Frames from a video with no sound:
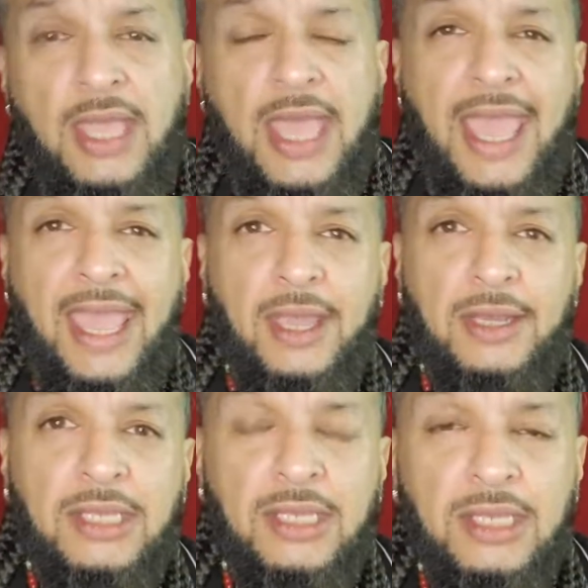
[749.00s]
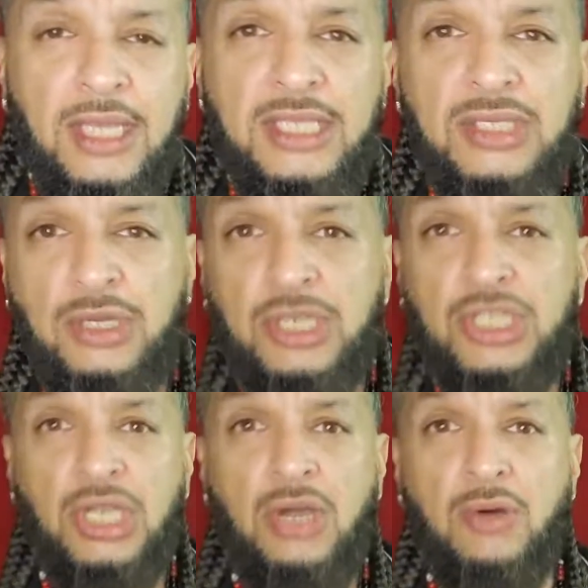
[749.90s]
And it's going to
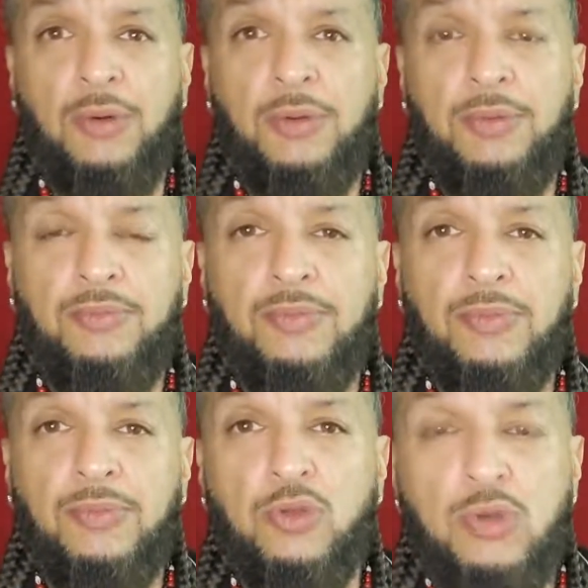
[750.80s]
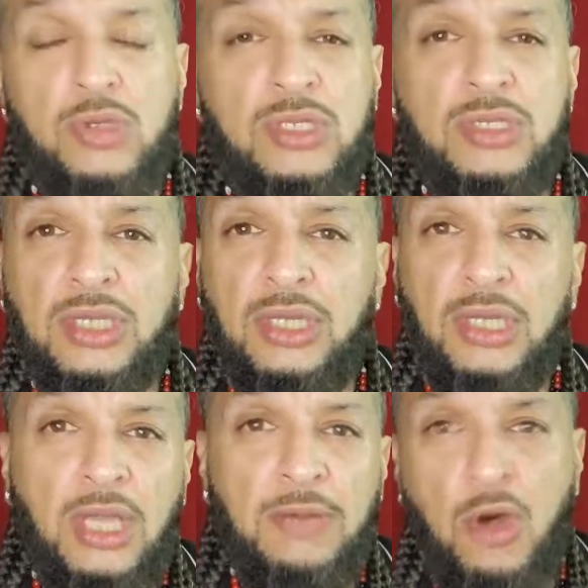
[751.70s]
show. The roosters are going to
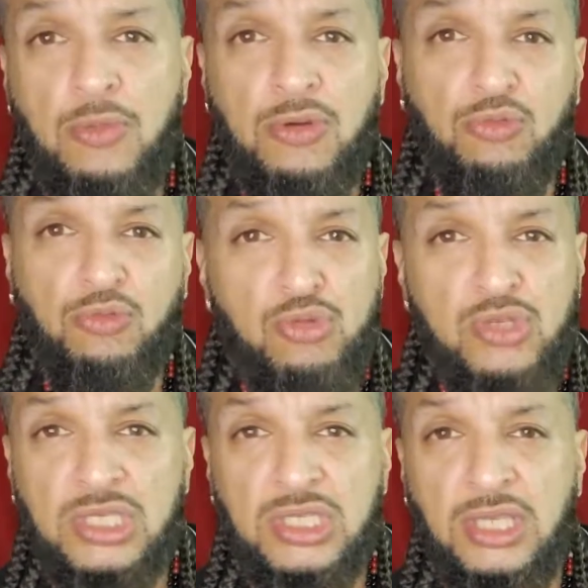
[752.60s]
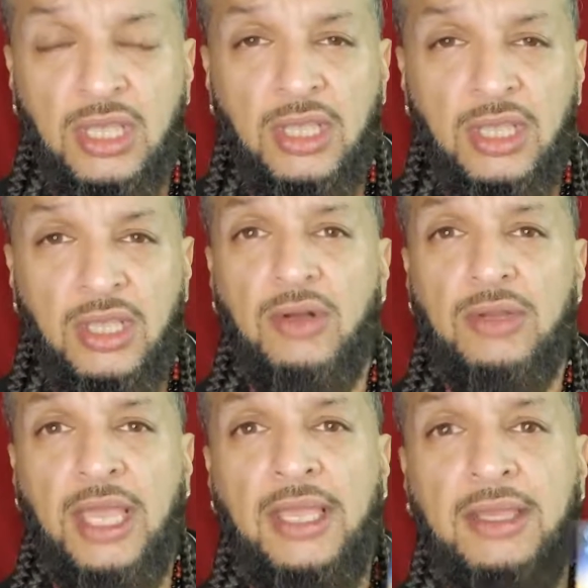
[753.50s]
come home to roost.
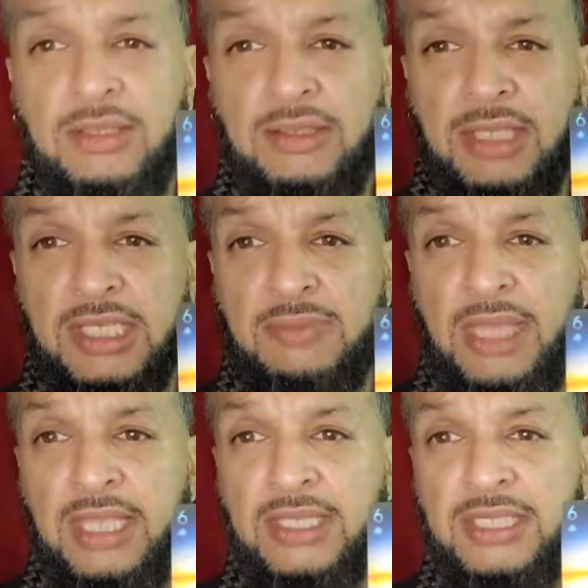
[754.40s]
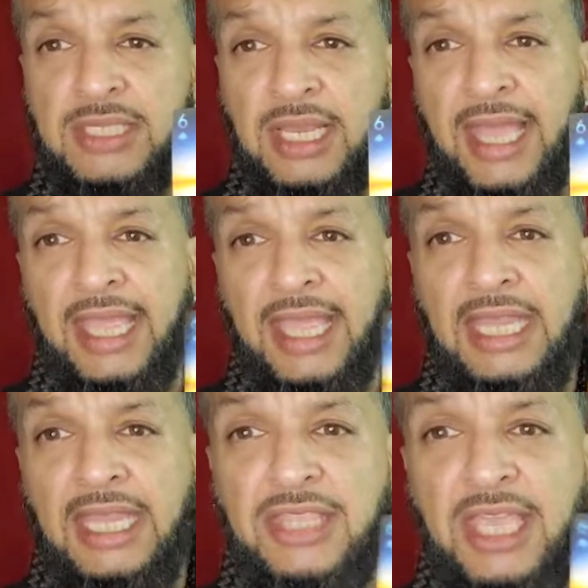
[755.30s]
Okay? This means that like
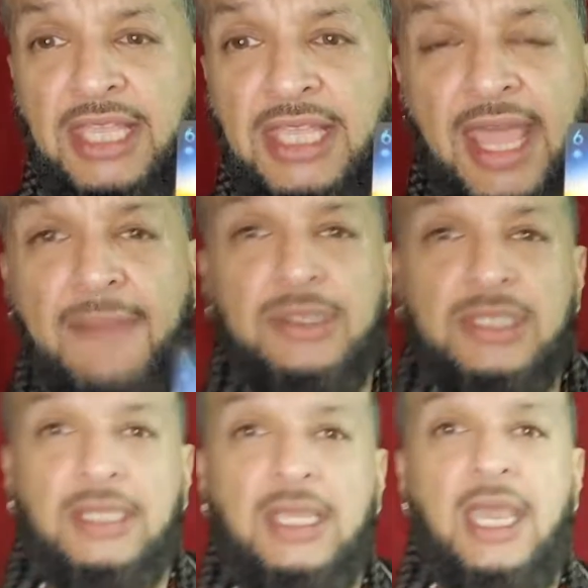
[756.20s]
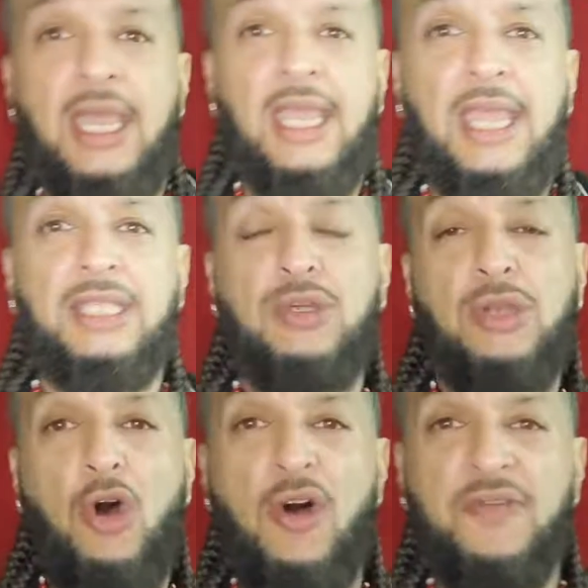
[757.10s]
anything that happens, that it's going to
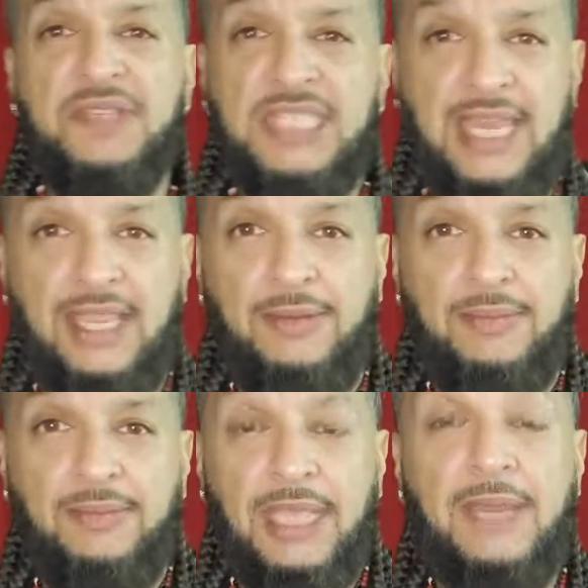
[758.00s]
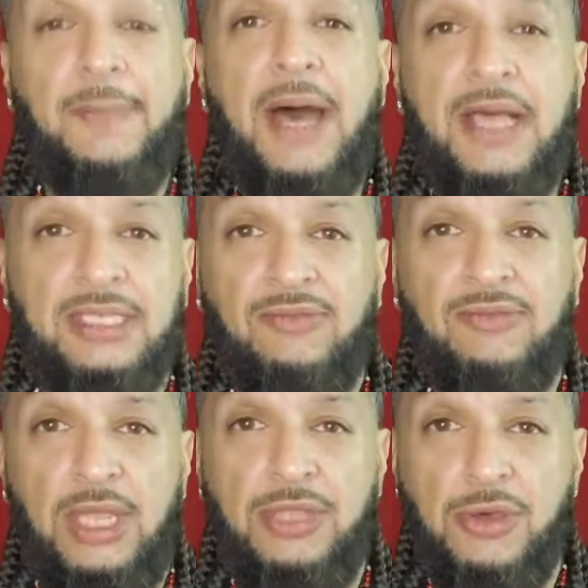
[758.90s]
offset it in a positive
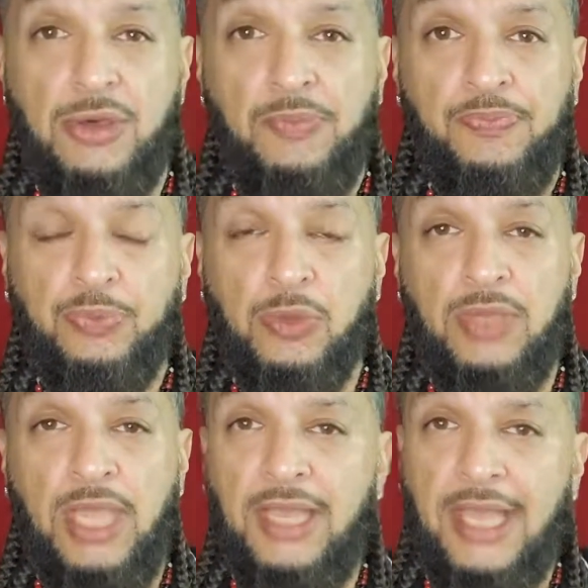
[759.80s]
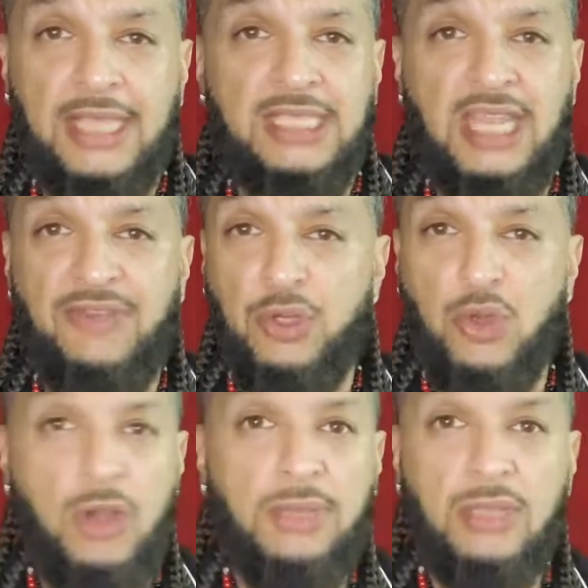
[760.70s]
way, though. Okay? Like I said, if your car
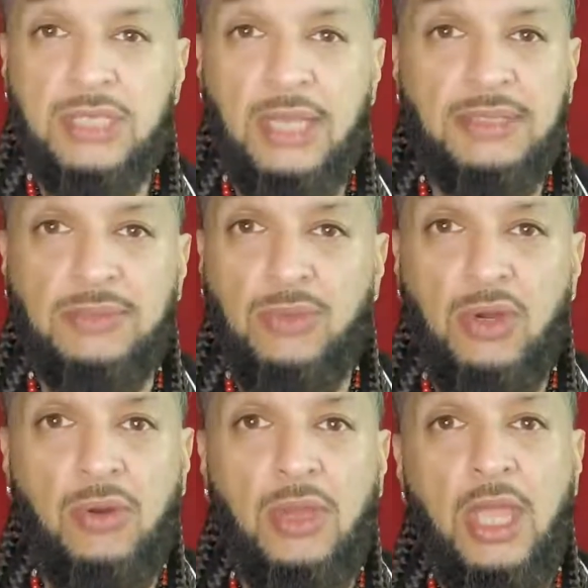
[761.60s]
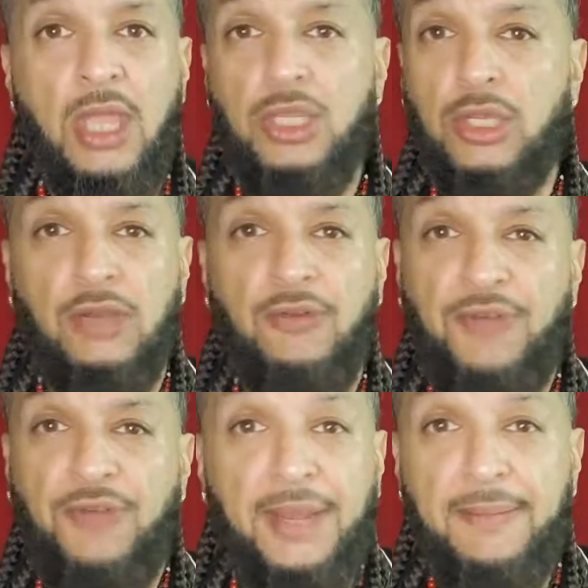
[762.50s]
blows up tomorrow, you're going to
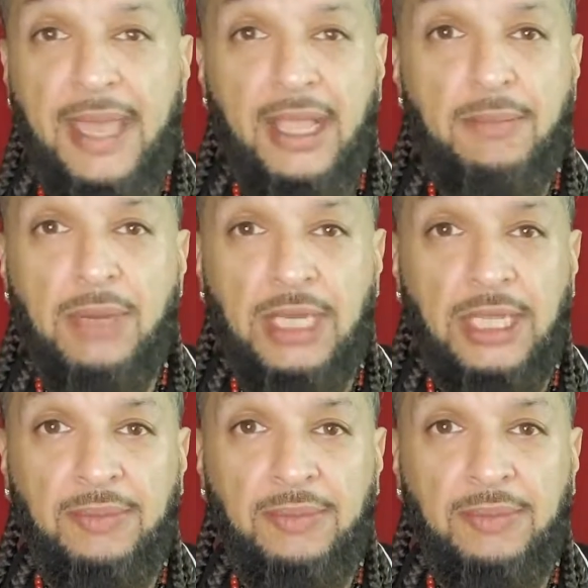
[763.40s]
find a bag of money.